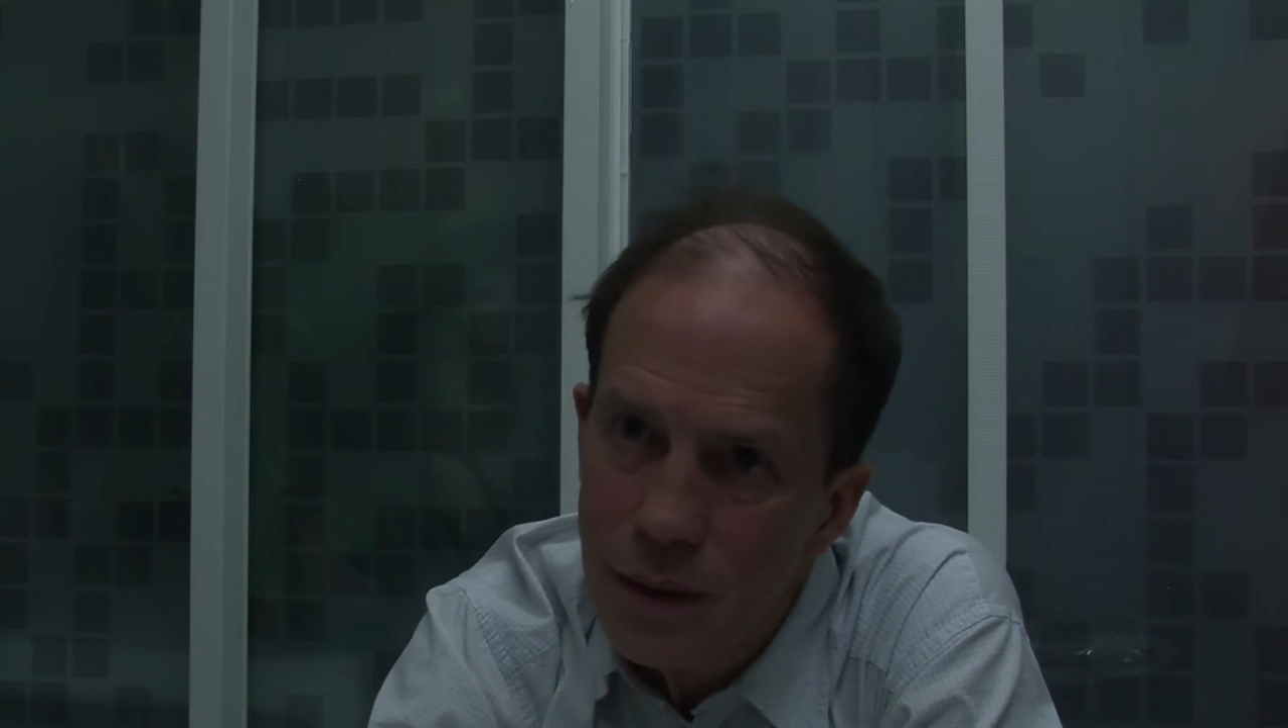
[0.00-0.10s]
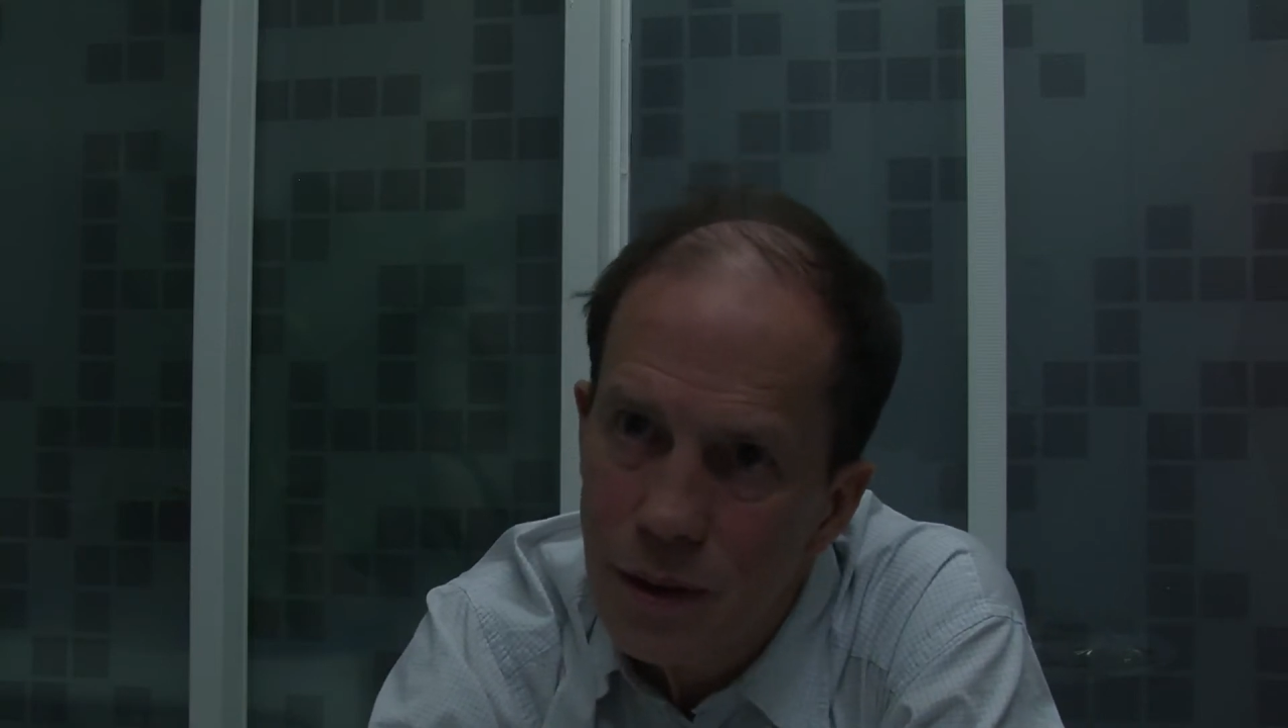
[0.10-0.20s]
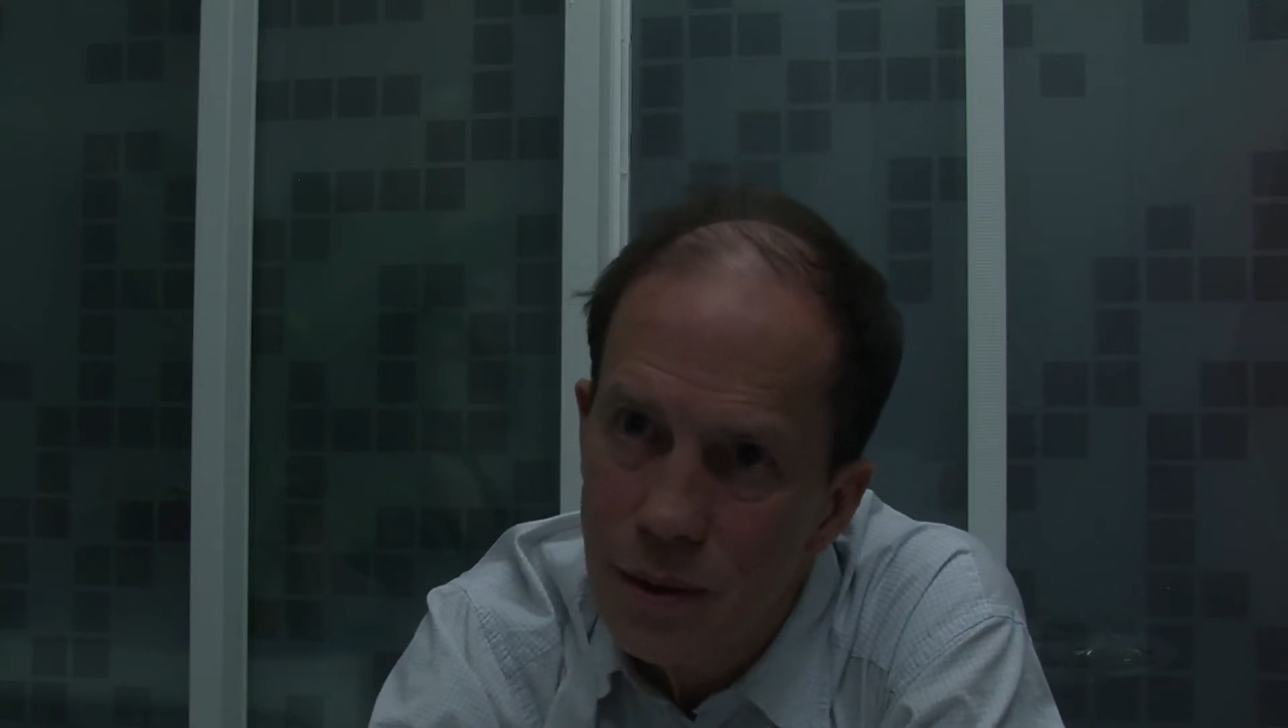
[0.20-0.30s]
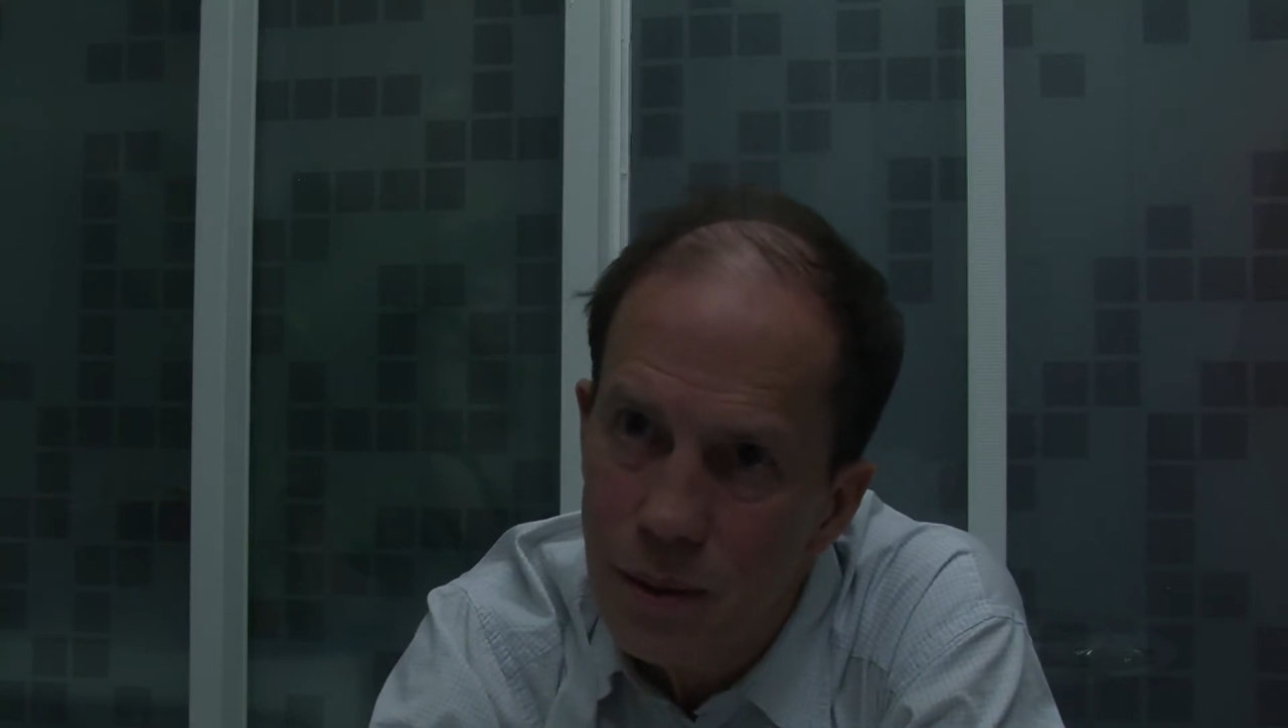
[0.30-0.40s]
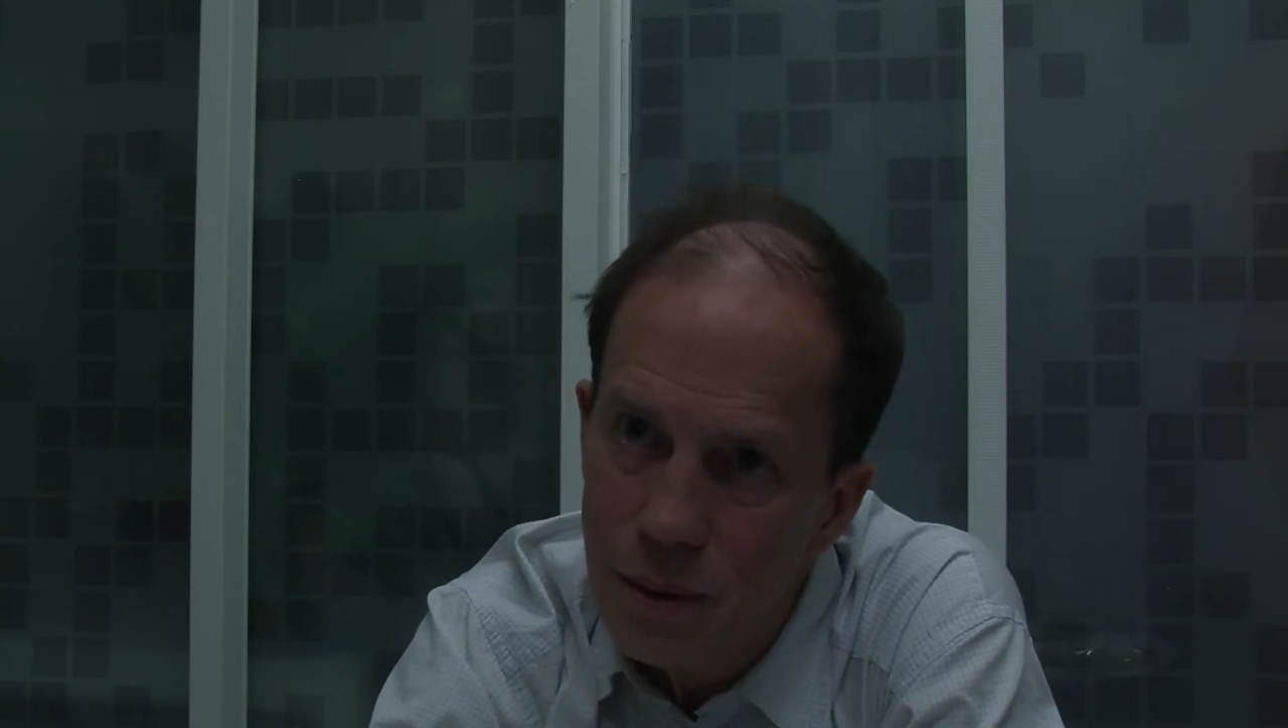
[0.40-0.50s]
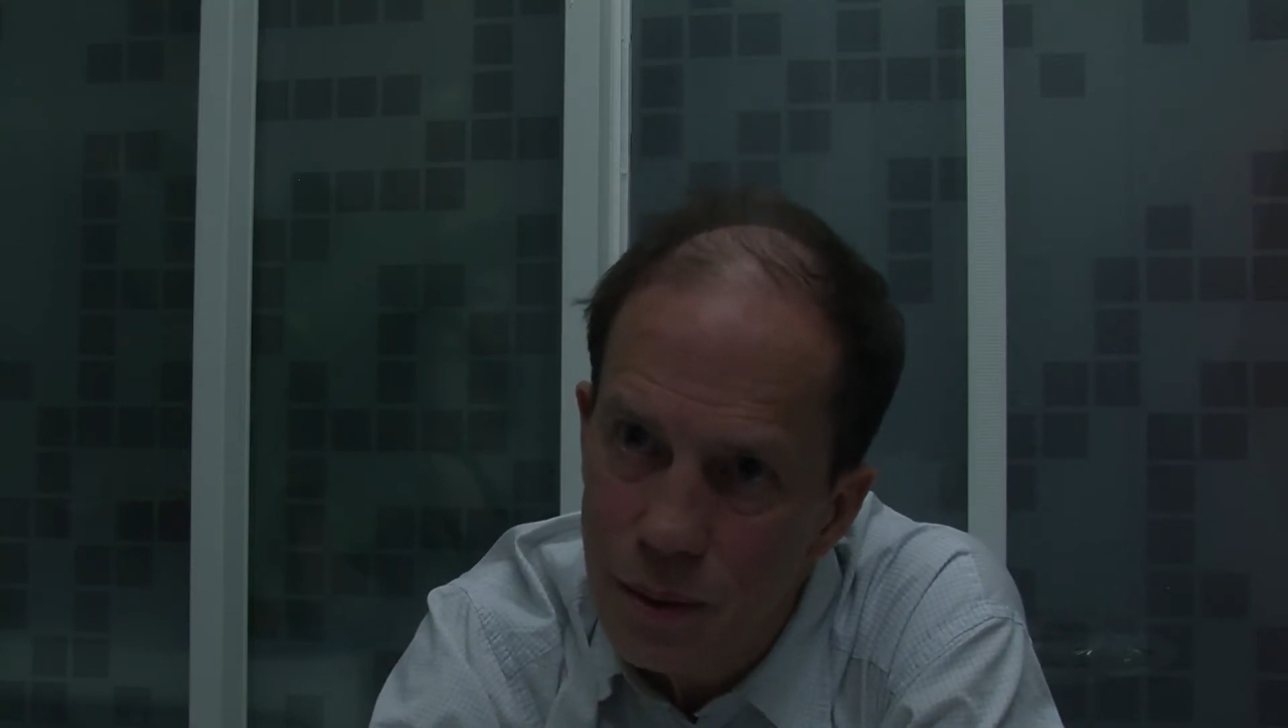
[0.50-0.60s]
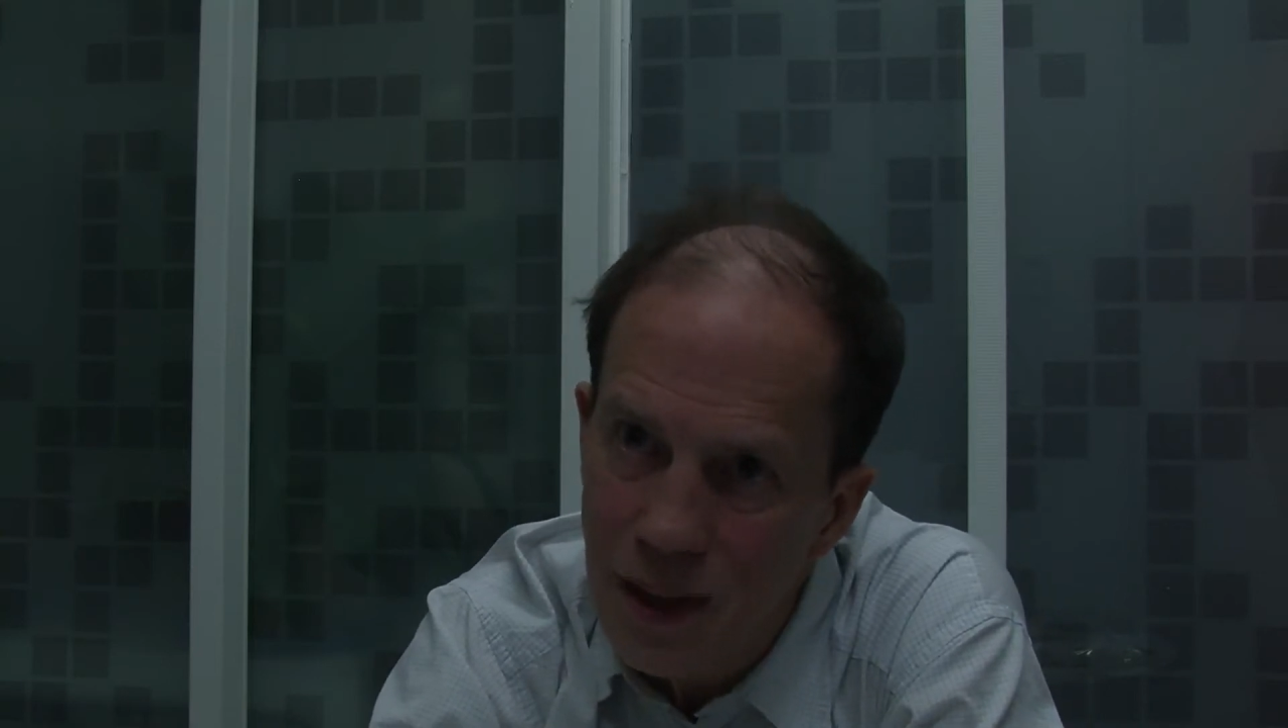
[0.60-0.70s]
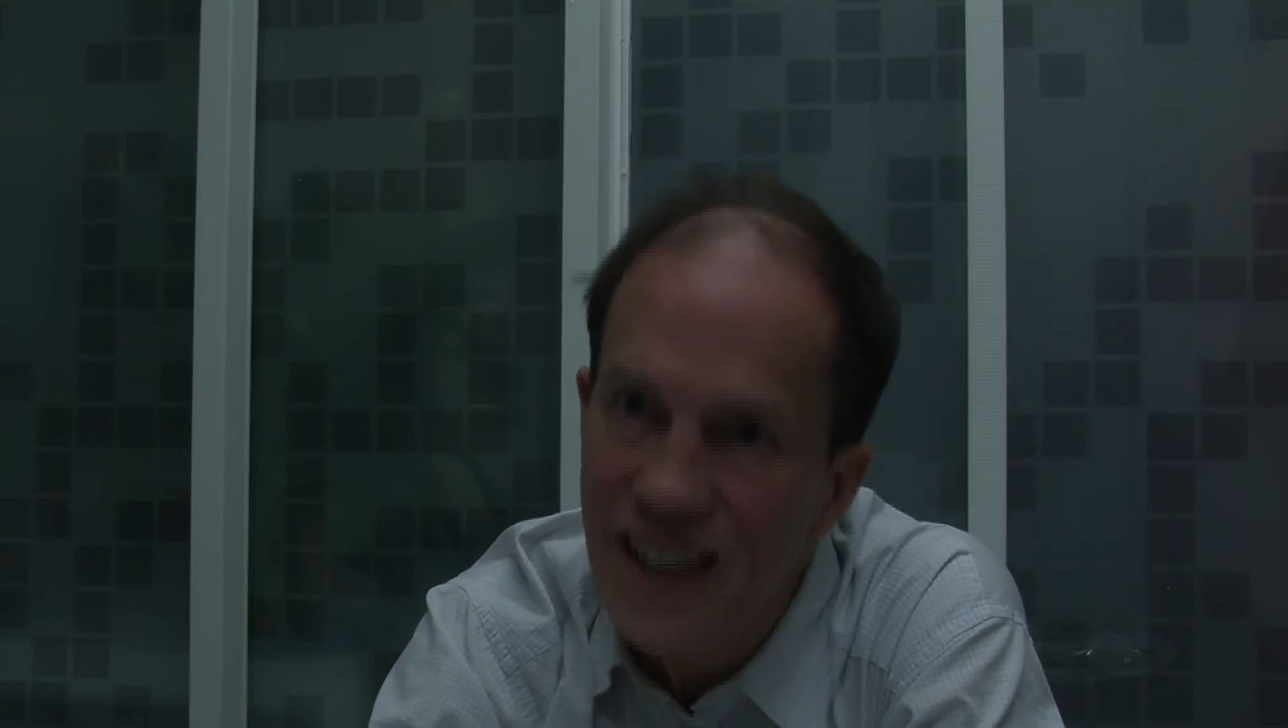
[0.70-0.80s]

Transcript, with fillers: to